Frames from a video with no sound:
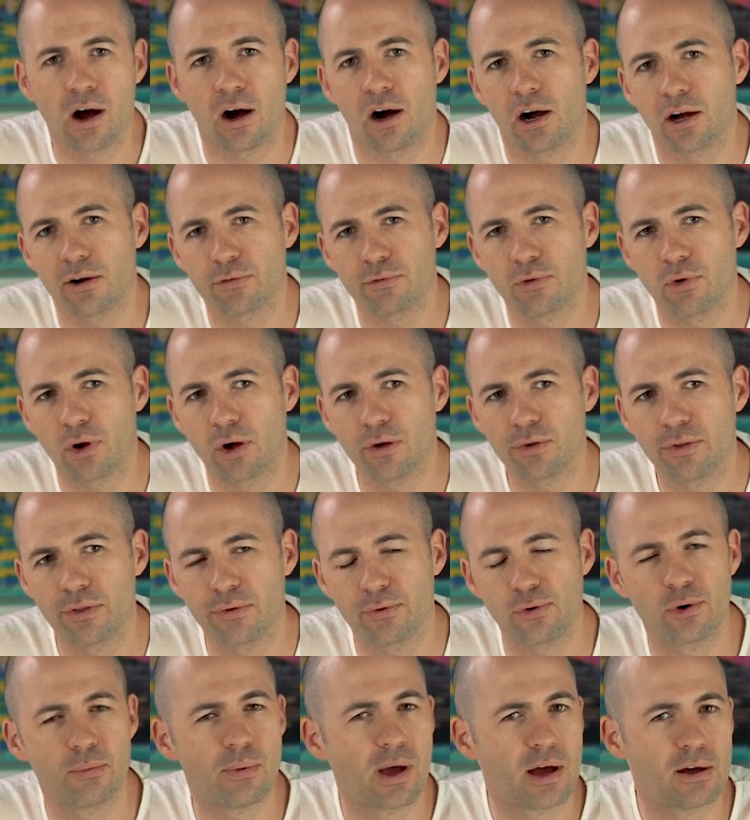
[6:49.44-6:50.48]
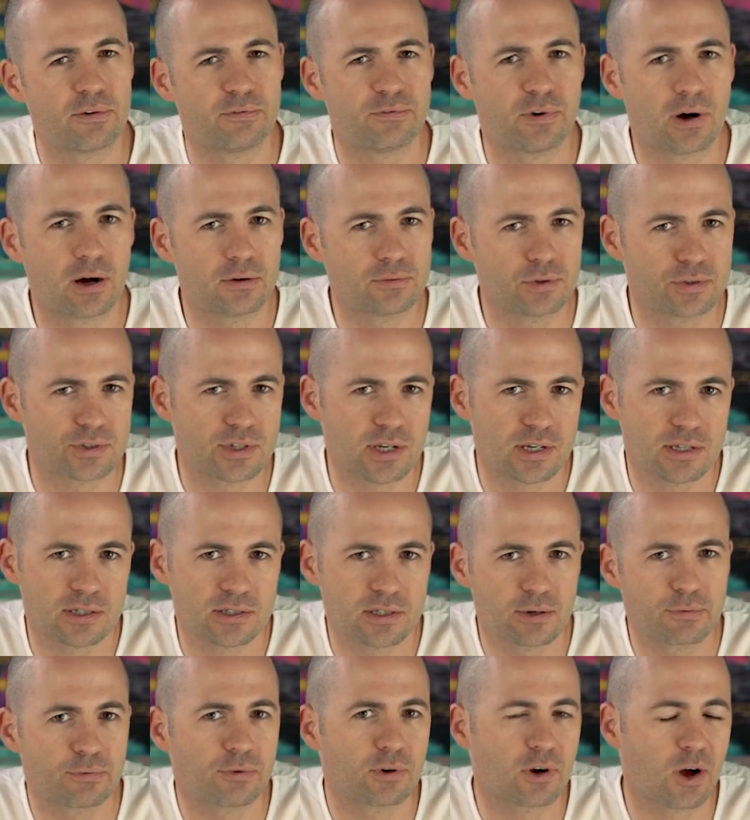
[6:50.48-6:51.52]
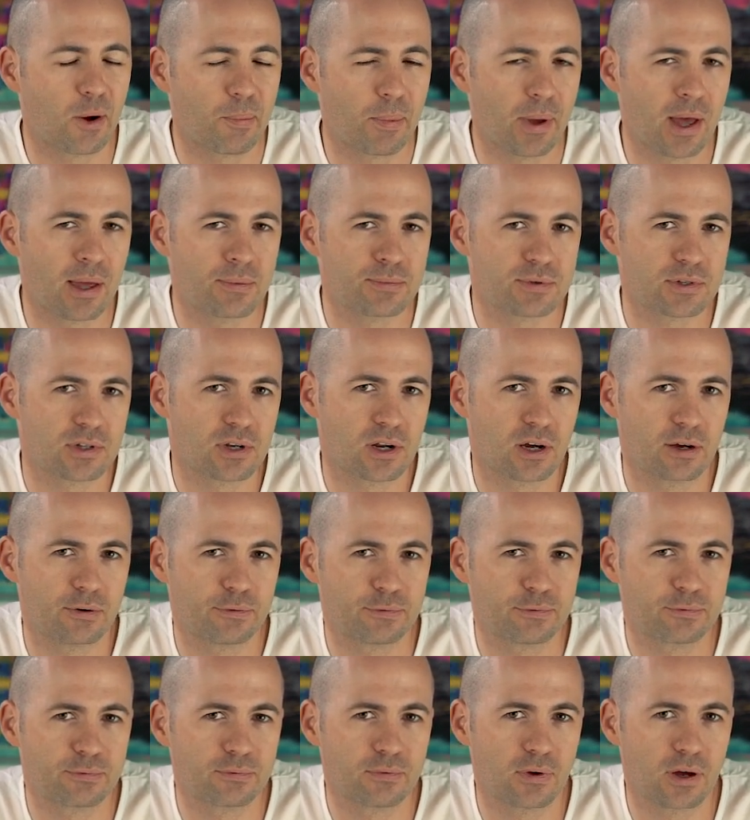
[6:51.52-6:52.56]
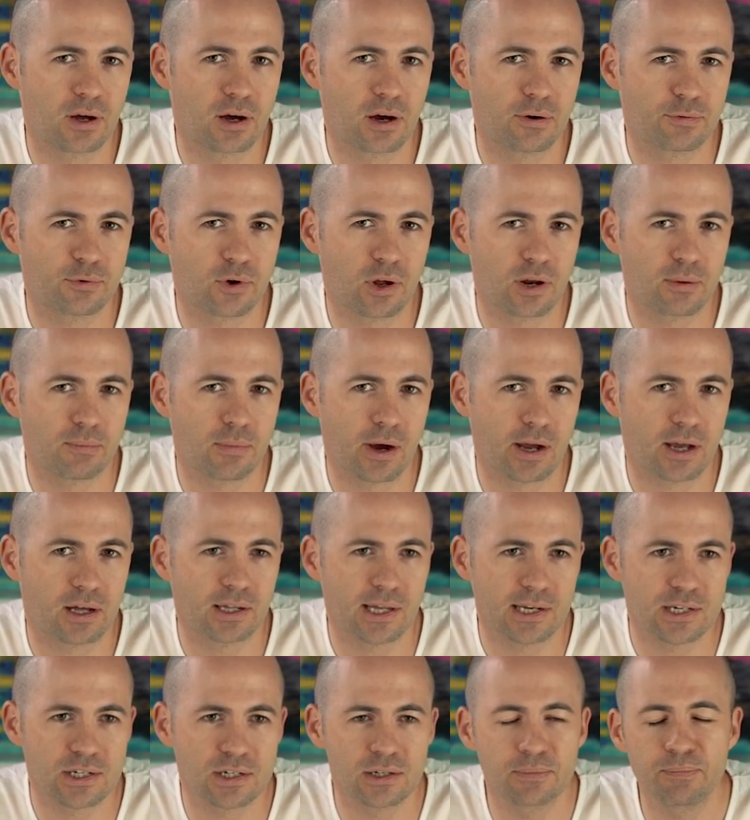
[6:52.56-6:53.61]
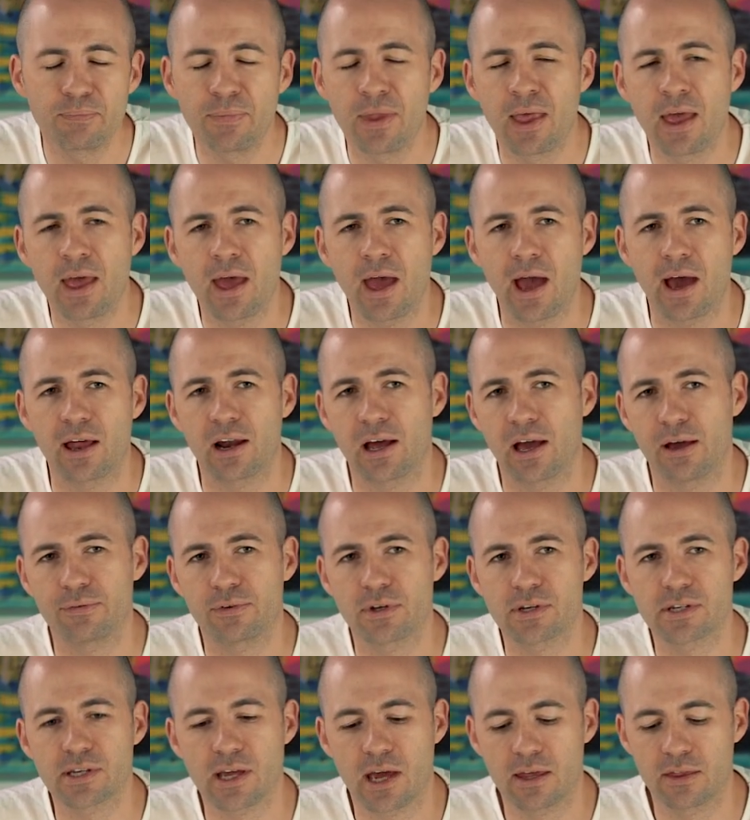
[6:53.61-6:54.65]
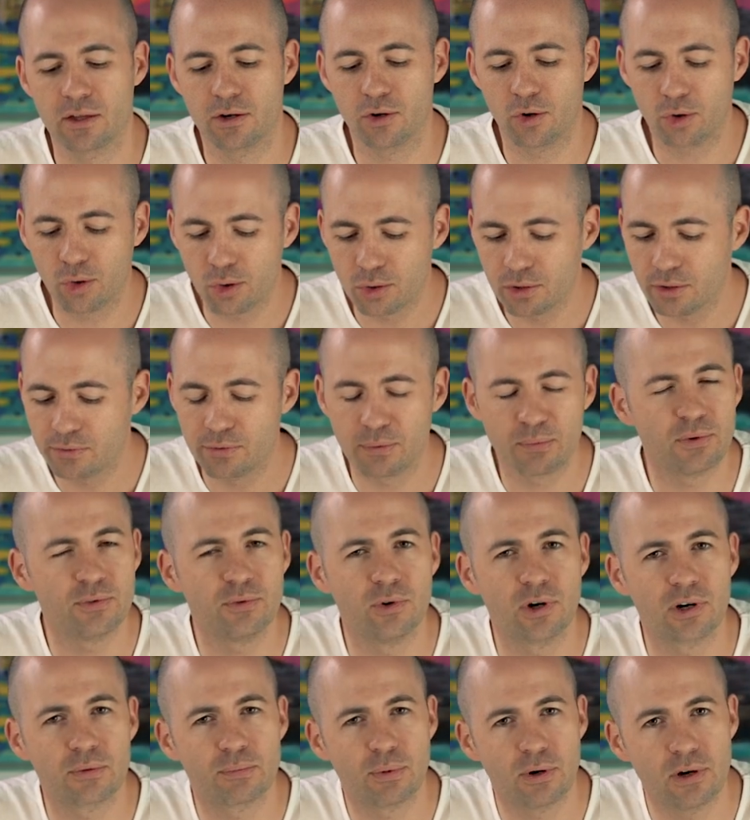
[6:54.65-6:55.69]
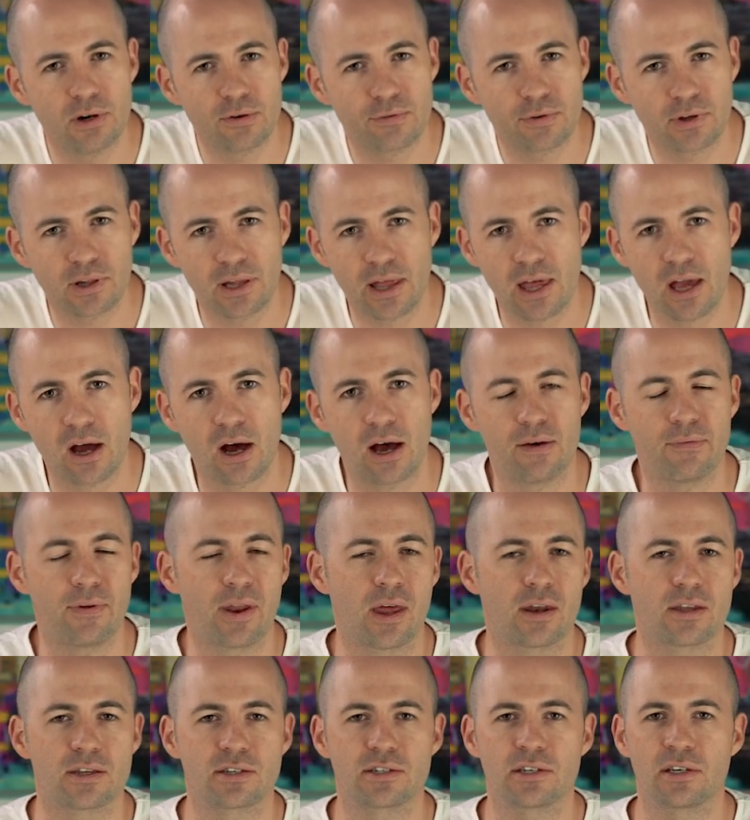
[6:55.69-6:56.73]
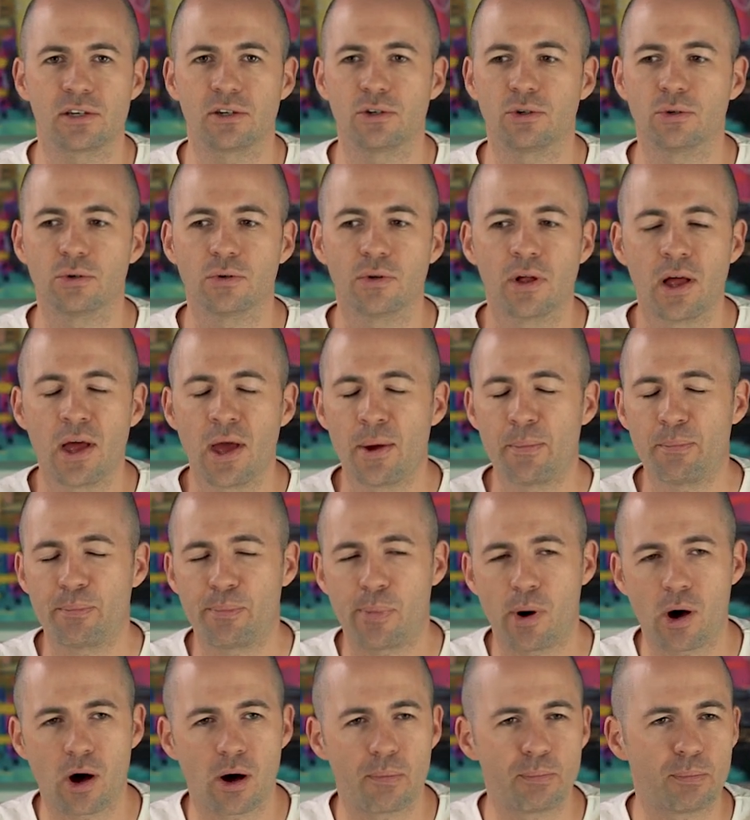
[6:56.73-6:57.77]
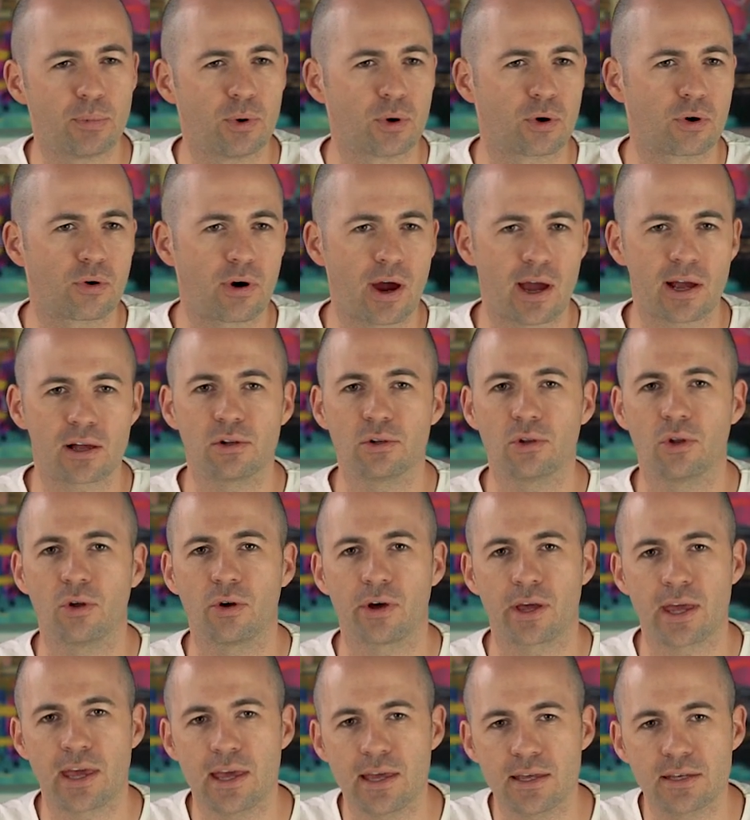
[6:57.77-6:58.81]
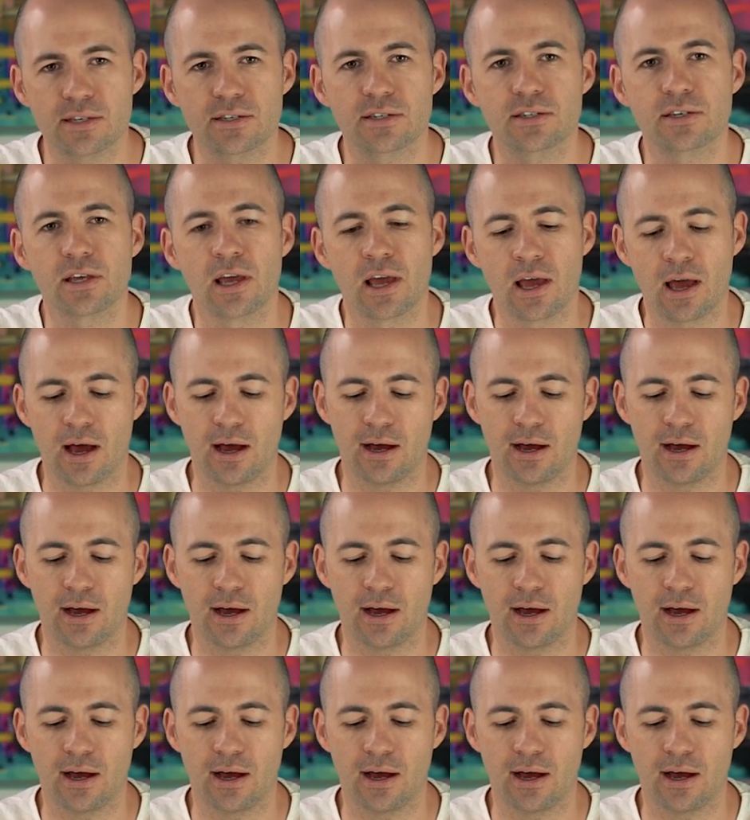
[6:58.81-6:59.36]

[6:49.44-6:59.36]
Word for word: I've rolled through about five or six different op amps that I've I've got in my collection. And I have to say that all of them have worked perfectly. I haven't had a single pop or crackle or hiss.